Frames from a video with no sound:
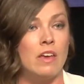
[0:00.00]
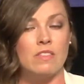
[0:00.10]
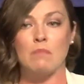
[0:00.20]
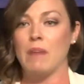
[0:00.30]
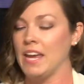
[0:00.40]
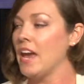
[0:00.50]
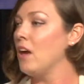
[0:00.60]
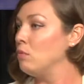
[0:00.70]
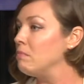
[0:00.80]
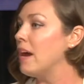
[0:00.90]
that might
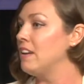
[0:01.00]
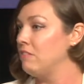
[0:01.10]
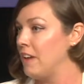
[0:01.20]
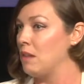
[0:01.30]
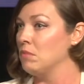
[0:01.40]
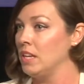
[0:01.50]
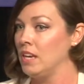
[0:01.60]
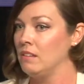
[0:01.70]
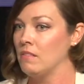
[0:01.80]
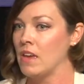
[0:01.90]
help my family?